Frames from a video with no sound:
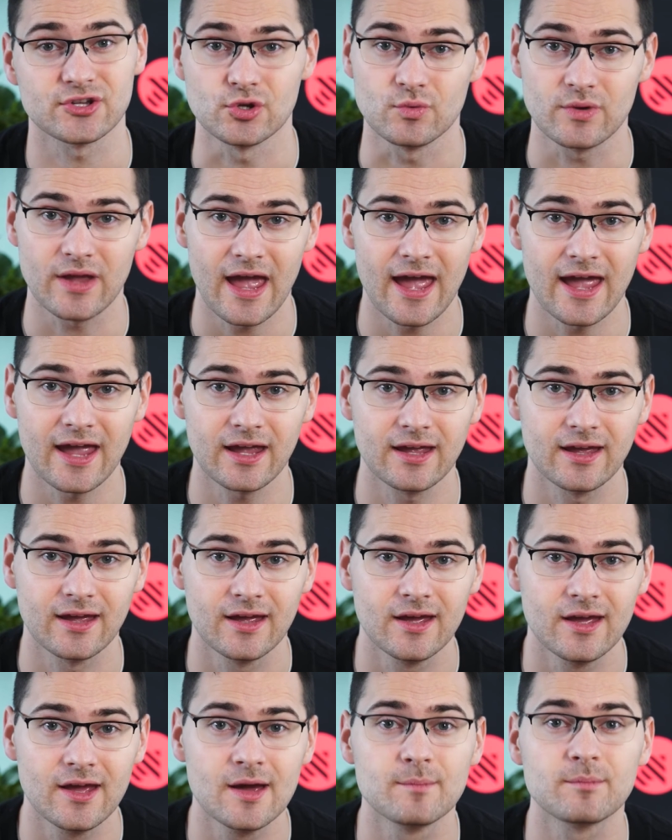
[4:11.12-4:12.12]
or UK,
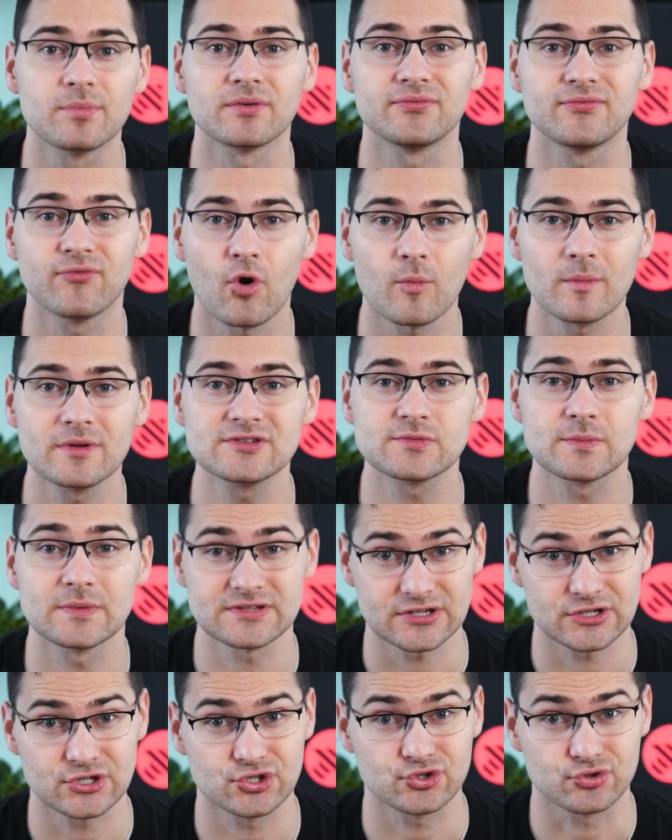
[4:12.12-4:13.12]
performance
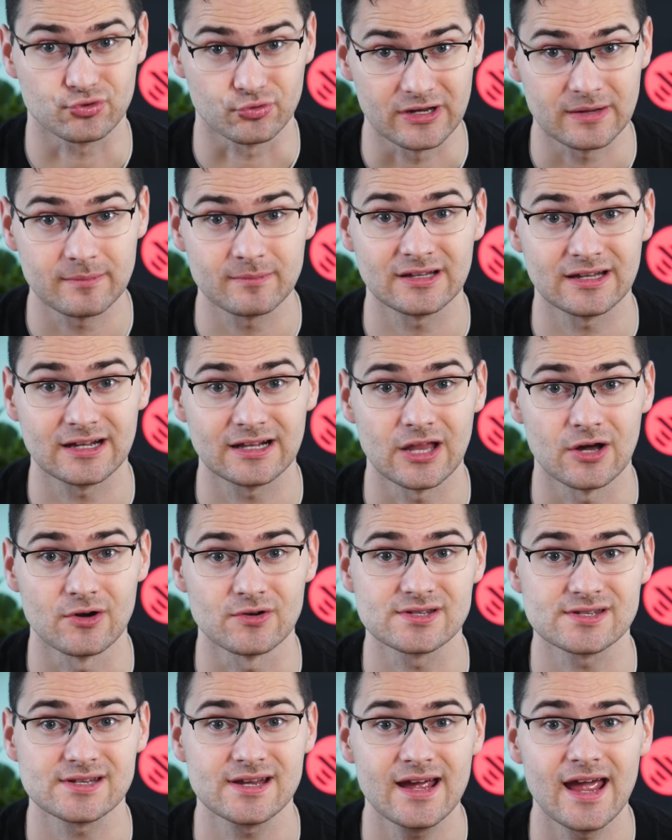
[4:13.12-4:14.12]
was extremely
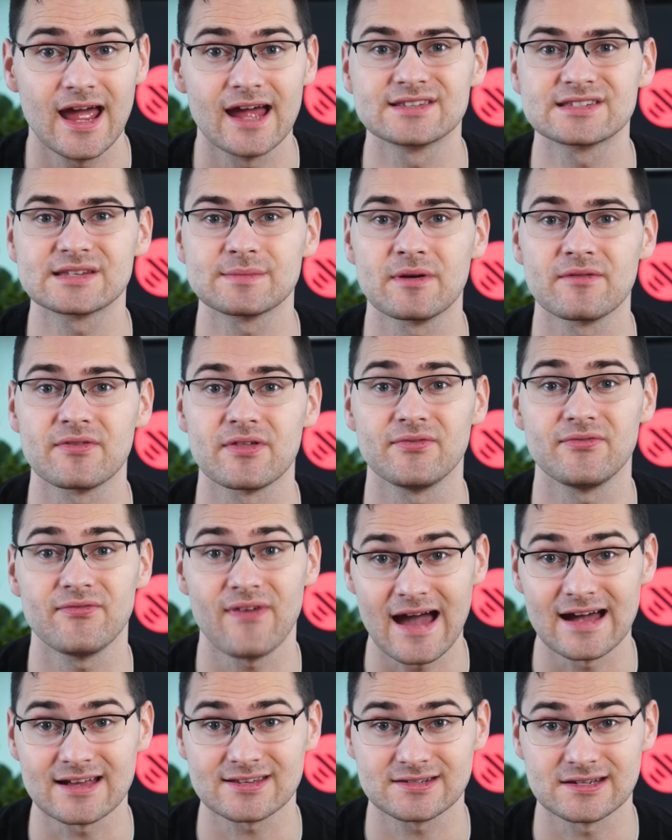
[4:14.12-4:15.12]
close and some of the
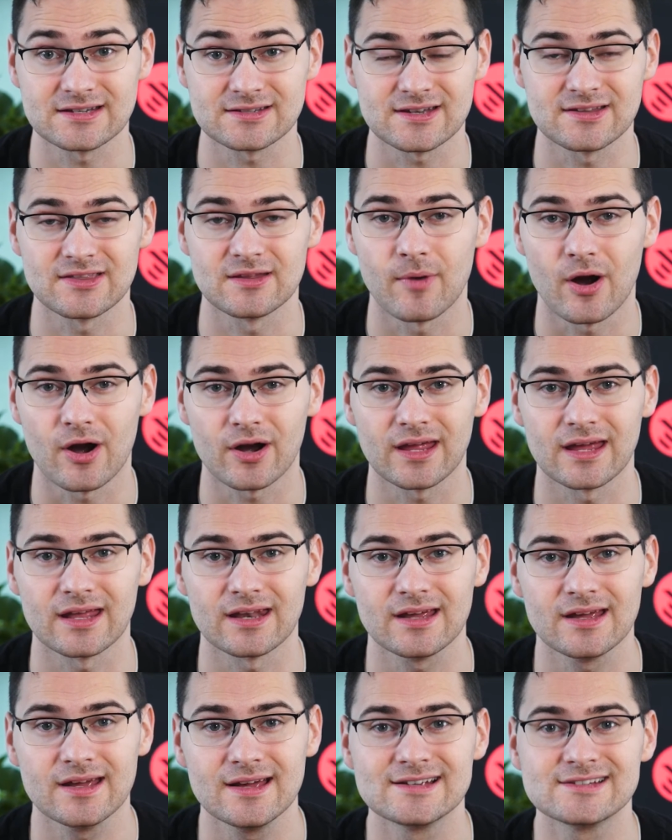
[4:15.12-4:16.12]
fastest in the
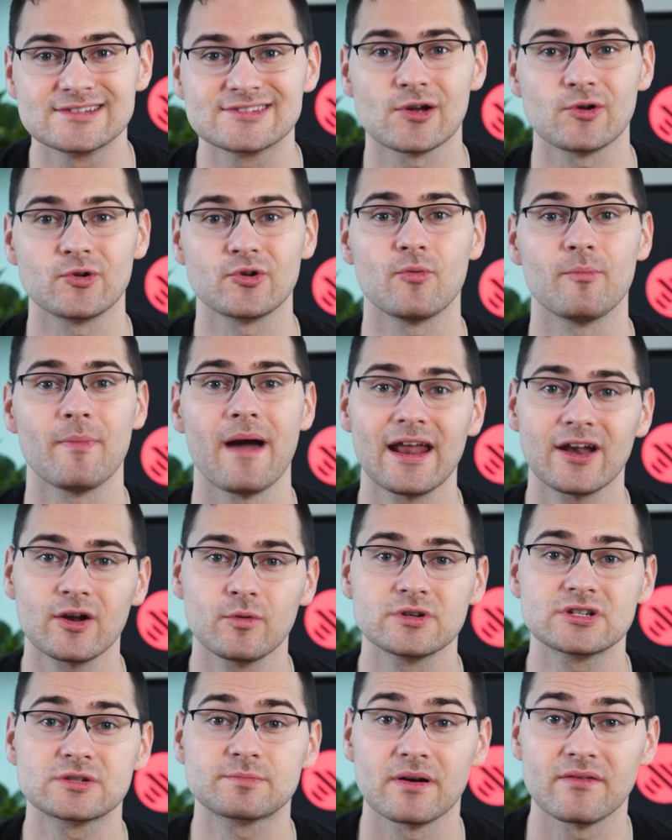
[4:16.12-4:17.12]
market. So no matter
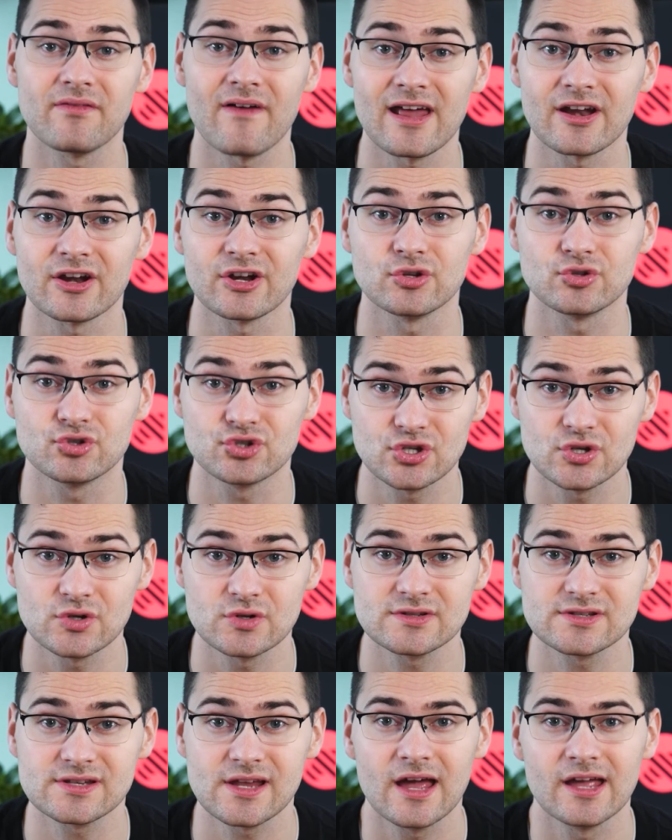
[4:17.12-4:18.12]
which provider you
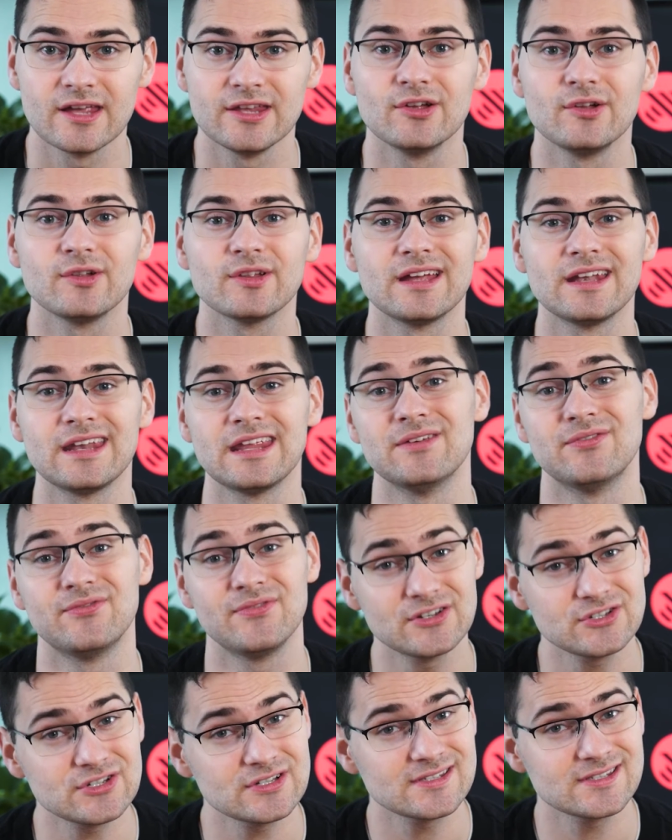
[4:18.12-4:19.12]
choose, you'll get
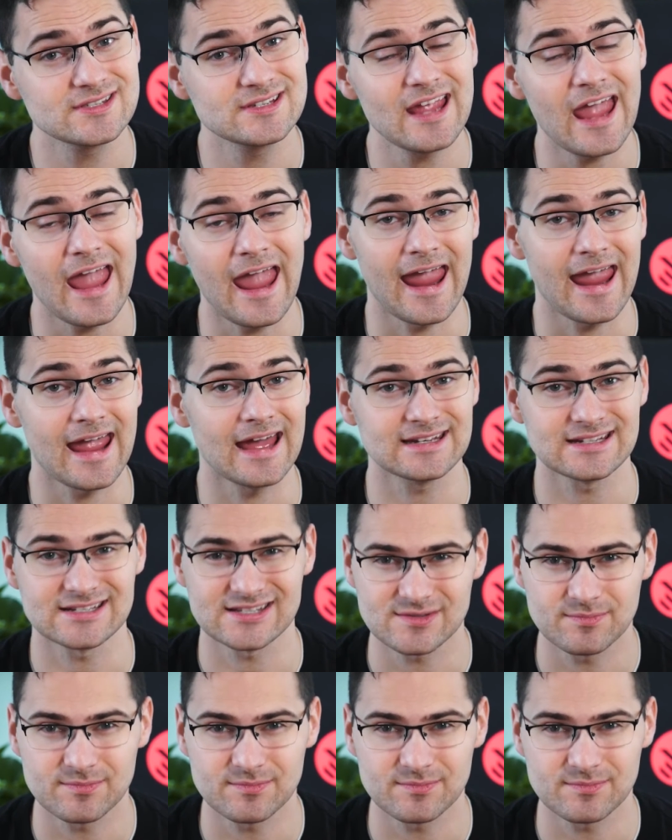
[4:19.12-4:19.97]
efficiency and